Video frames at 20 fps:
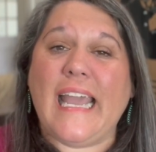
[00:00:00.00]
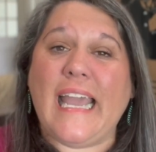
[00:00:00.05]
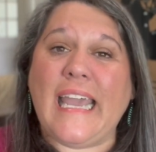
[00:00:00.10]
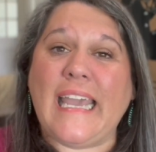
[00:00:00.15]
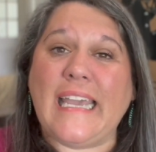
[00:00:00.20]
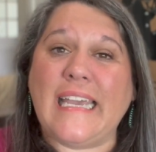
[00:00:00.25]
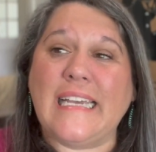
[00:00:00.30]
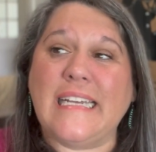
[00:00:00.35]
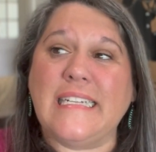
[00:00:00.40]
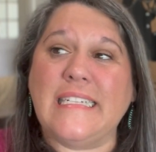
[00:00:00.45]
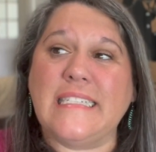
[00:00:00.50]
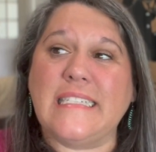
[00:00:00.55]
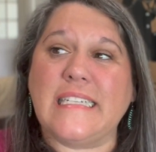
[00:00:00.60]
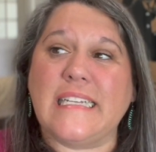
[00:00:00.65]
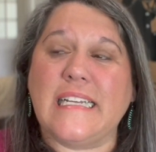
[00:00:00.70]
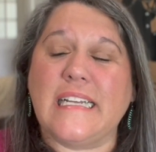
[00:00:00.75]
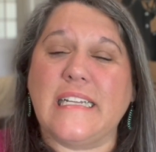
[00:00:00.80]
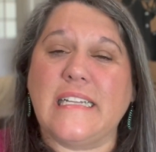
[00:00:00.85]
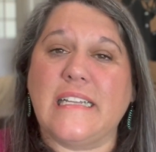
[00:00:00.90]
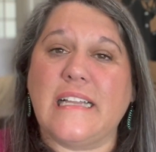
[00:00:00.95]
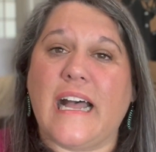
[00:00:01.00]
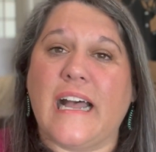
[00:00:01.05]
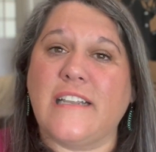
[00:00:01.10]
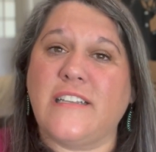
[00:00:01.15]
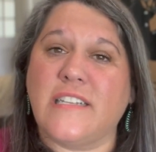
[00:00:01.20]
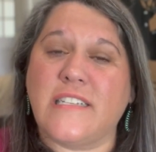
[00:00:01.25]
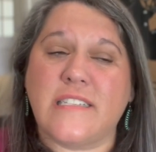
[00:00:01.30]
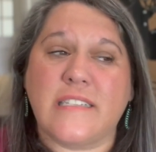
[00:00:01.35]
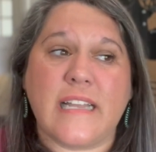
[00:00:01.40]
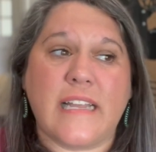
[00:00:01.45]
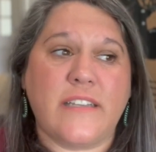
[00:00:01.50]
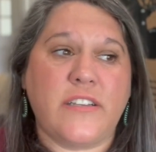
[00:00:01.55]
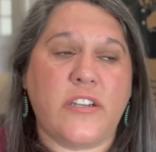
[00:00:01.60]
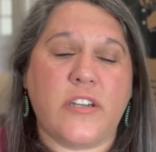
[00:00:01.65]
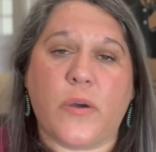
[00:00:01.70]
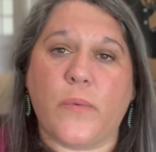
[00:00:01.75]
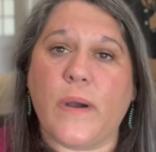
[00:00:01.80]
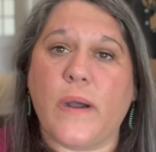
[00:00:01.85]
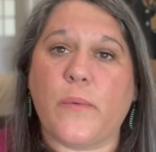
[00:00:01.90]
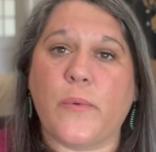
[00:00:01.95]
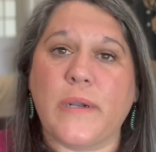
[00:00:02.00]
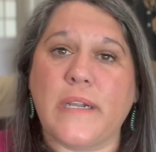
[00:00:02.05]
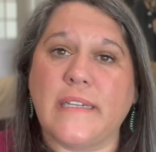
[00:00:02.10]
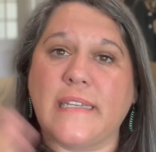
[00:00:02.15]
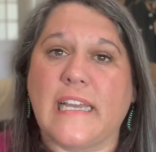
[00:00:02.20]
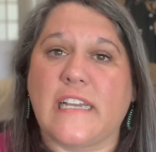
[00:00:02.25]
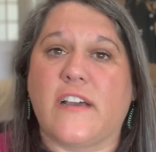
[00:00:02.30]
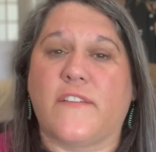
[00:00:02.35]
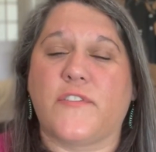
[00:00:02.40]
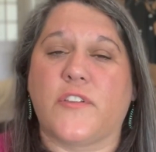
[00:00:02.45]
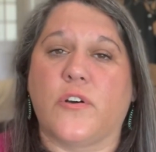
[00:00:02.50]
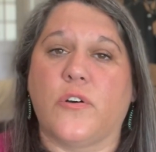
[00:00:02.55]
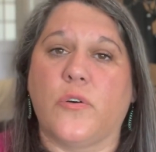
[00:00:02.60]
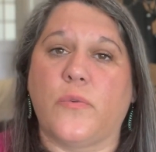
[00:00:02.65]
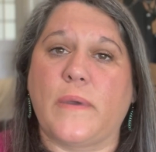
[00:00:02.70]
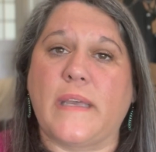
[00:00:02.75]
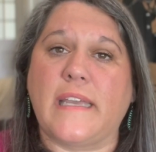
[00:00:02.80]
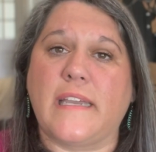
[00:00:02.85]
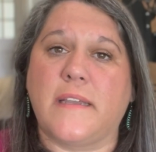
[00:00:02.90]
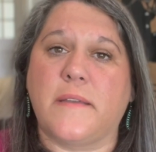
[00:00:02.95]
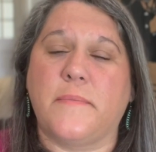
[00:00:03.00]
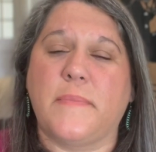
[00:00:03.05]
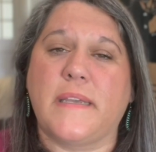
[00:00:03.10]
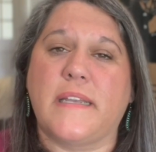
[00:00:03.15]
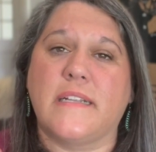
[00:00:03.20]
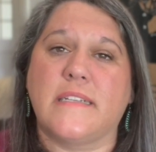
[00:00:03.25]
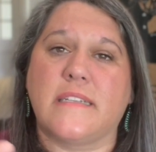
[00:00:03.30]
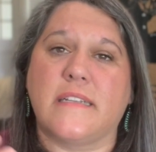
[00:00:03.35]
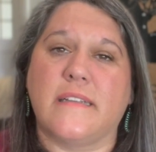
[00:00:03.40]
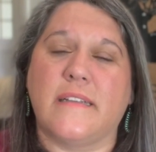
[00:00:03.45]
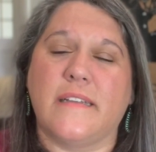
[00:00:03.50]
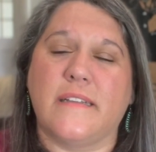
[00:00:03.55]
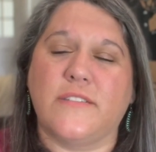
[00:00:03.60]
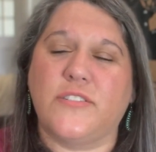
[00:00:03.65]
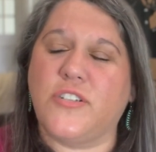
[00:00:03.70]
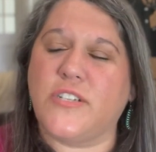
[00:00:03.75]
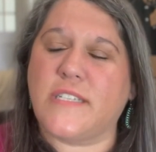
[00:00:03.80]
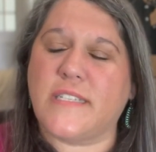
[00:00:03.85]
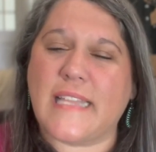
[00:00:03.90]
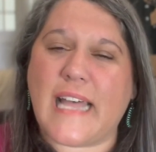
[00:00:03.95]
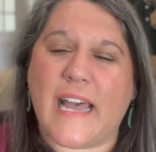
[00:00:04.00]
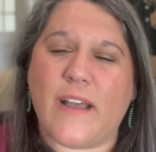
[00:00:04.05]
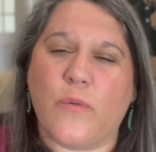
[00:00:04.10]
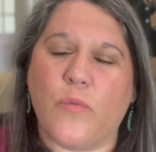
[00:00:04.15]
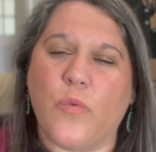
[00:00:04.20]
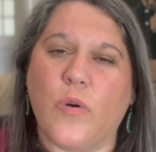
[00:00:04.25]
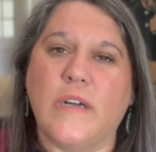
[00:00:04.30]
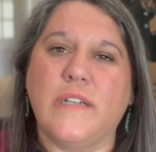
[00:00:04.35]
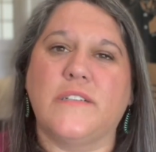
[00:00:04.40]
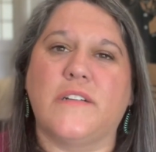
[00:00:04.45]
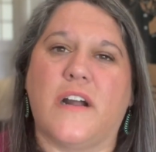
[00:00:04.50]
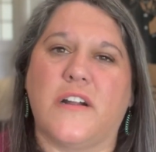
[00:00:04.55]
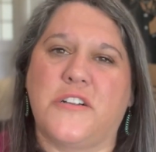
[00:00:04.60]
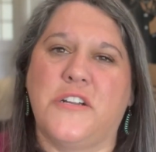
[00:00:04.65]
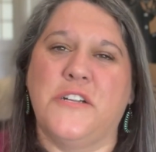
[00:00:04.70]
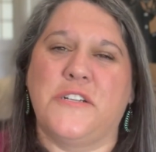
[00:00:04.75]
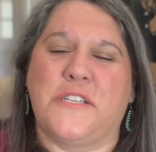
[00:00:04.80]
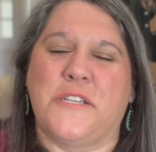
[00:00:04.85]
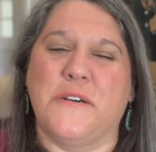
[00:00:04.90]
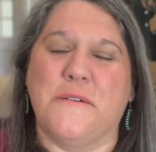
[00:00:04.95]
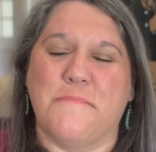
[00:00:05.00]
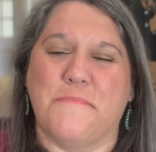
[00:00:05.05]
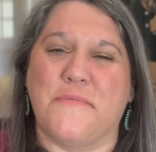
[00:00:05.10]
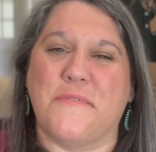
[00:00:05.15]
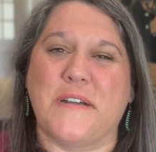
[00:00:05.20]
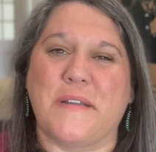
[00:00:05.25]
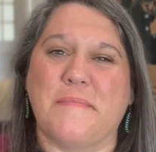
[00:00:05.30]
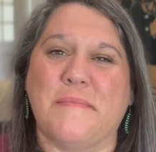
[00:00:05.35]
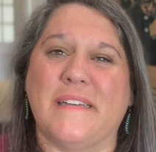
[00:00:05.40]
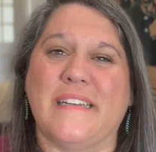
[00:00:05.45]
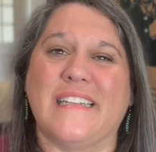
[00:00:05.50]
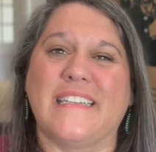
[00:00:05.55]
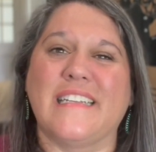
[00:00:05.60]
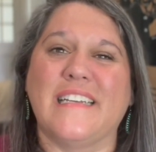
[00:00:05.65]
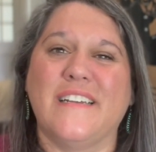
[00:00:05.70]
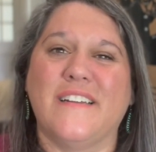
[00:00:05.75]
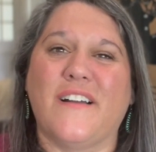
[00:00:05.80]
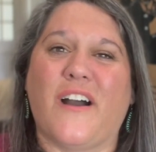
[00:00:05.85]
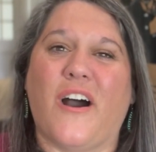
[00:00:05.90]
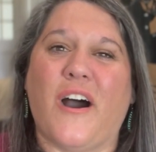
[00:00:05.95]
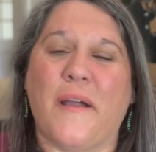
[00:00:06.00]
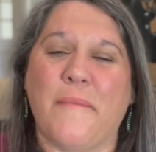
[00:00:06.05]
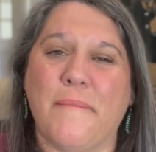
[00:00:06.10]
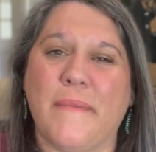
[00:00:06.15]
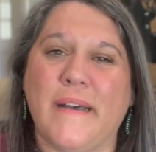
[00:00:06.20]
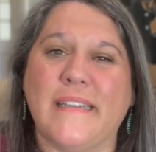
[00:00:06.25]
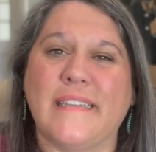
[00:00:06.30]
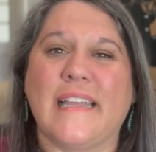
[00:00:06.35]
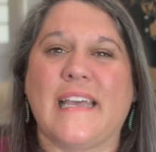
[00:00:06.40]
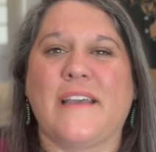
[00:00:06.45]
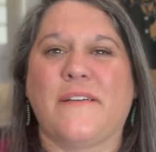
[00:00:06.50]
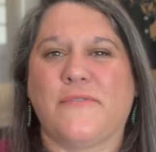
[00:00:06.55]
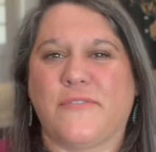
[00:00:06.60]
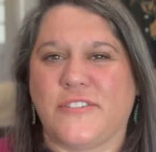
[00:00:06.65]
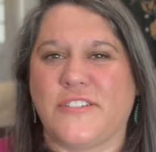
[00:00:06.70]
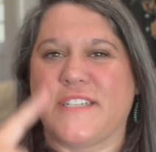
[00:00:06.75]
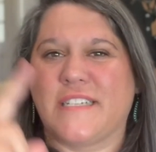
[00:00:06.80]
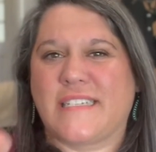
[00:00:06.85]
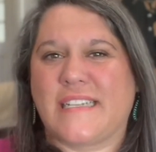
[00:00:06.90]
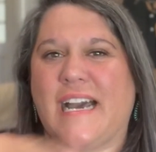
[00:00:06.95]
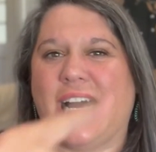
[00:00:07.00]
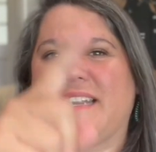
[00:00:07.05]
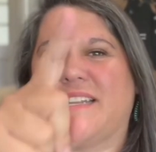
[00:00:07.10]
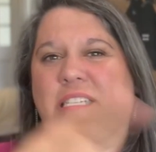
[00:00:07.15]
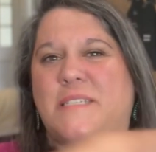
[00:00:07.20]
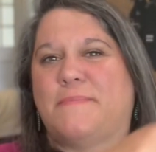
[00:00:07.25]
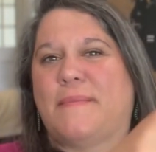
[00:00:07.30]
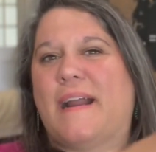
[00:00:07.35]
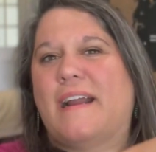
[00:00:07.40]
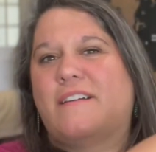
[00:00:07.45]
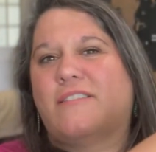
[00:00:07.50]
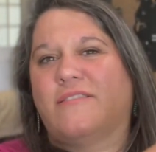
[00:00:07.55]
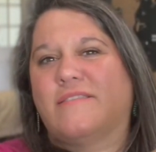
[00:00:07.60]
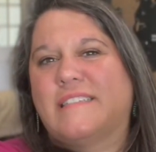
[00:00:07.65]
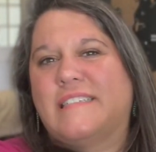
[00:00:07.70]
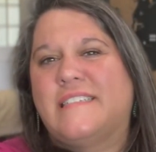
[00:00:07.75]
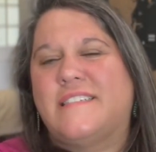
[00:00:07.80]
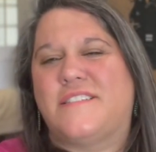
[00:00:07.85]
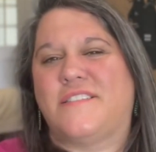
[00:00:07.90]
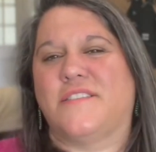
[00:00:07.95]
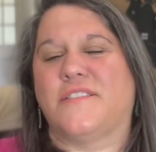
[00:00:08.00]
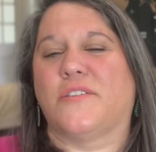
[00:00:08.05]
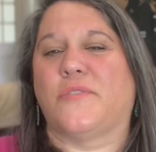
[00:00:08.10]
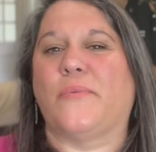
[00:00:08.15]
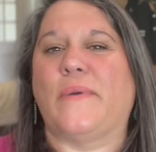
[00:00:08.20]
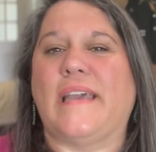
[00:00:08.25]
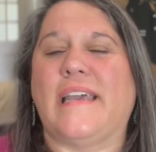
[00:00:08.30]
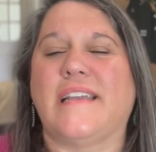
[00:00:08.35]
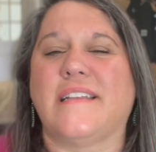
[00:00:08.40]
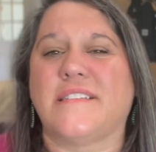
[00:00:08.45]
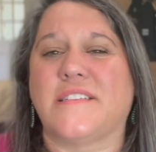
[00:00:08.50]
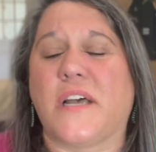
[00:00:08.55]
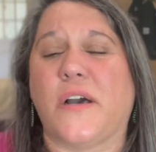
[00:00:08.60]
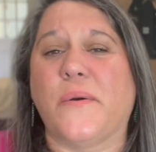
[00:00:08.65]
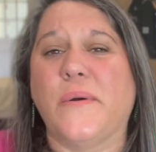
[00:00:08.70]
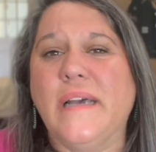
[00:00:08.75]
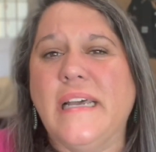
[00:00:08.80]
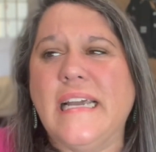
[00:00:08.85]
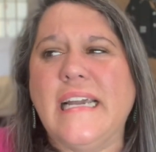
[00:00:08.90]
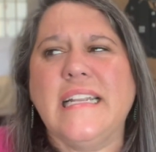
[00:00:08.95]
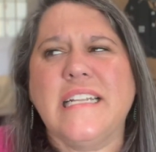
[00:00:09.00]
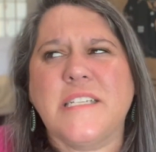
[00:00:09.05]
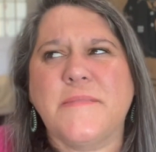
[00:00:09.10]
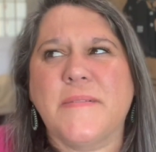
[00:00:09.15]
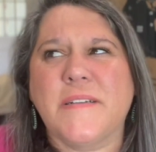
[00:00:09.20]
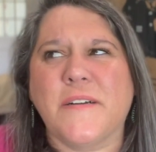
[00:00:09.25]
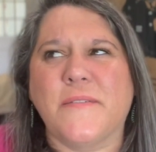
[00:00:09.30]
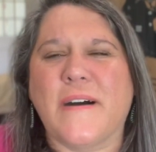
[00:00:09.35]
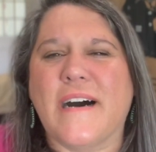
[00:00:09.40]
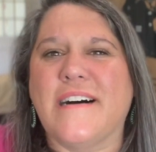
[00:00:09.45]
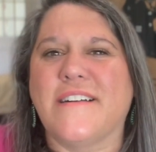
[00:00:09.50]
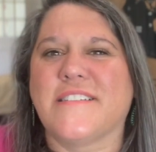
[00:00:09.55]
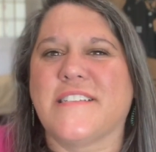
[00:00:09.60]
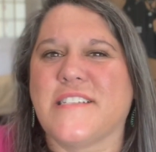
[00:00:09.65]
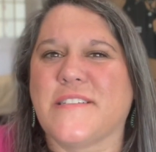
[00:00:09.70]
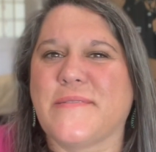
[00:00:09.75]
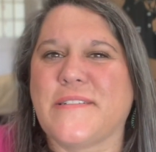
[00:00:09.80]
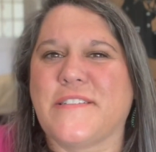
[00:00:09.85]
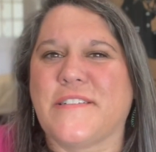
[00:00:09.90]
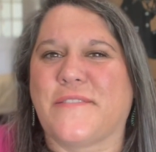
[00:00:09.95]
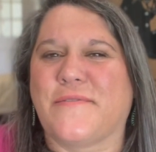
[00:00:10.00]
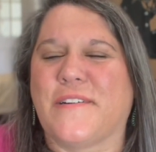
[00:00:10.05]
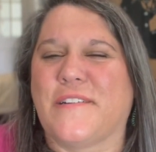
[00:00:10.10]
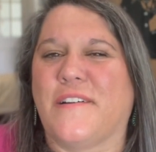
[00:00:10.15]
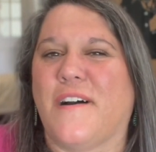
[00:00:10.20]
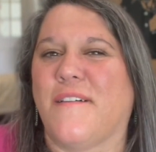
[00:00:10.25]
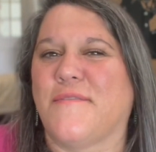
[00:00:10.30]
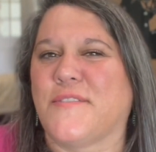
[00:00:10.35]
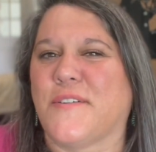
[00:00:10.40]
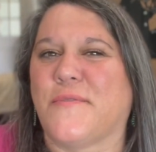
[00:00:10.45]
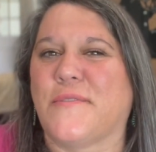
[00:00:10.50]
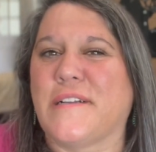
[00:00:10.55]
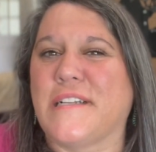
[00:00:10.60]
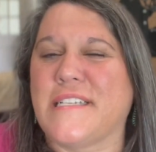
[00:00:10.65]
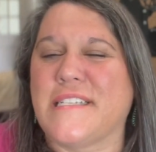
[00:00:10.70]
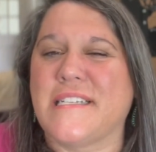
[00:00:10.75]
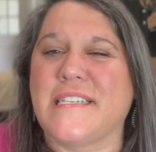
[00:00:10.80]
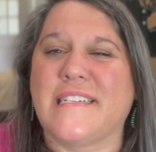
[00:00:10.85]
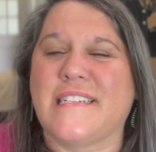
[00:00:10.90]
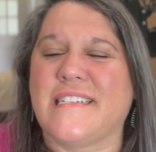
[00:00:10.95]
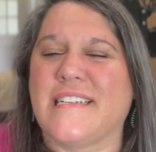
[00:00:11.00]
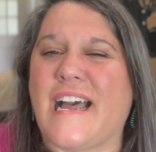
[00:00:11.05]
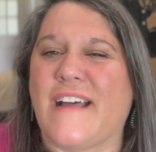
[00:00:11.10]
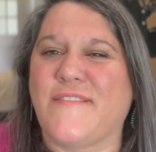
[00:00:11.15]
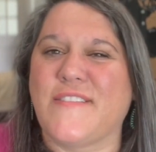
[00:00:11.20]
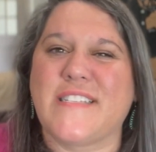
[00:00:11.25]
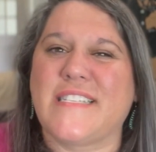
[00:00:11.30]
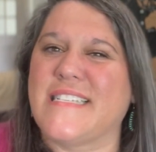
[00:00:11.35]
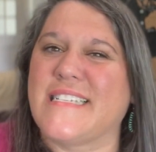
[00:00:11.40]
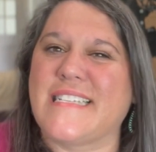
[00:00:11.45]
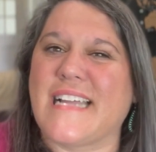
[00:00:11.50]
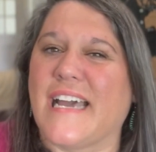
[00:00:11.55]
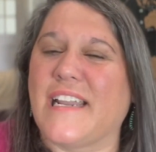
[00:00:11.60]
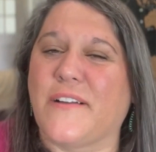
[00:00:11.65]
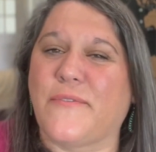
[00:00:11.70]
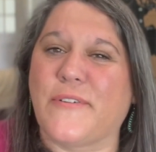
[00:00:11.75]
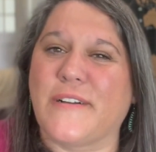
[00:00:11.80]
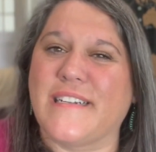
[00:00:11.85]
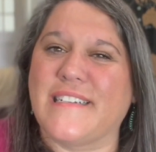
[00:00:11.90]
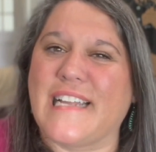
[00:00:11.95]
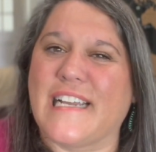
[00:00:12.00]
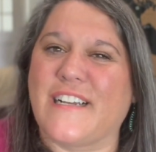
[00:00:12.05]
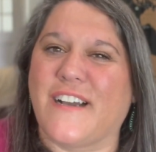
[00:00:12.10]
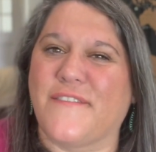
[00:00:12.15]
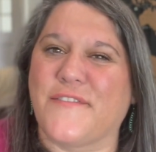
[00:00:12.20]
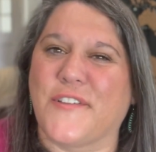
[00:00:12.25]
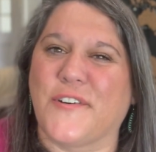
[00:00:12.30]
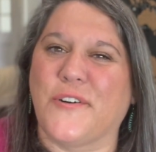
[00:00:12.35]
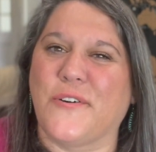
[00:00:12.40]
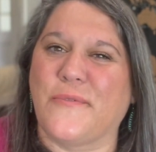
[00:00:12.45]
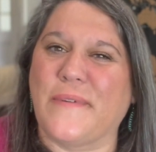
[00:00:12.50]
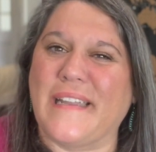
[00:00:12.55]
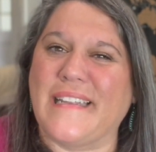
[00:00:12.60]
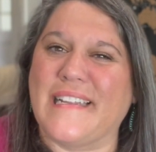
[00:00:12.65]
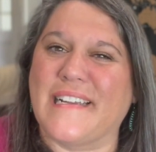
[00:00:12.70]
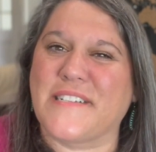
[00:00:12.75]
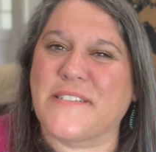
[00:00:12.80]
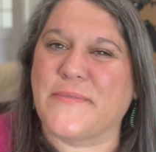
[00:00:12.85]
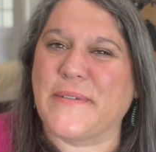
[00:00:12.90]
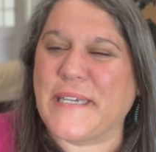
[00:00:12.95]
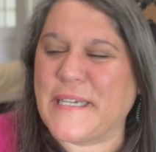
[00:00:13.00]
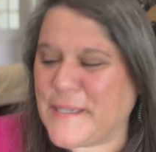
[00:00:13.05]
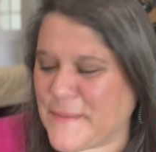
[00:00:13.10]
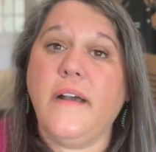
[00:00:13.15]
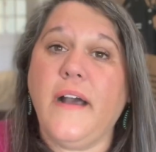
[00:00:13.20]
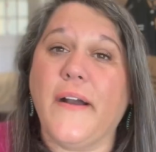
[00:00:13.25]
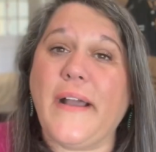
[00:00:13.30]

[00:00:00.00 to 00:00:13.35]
And I just said, you know what, we're going to take off the whole week, because just that one doctor's appointment on Monday will just kind of spiral into the week. So, and it's been a while since we took one off. So I've just decided we're going to take off the whole week next week.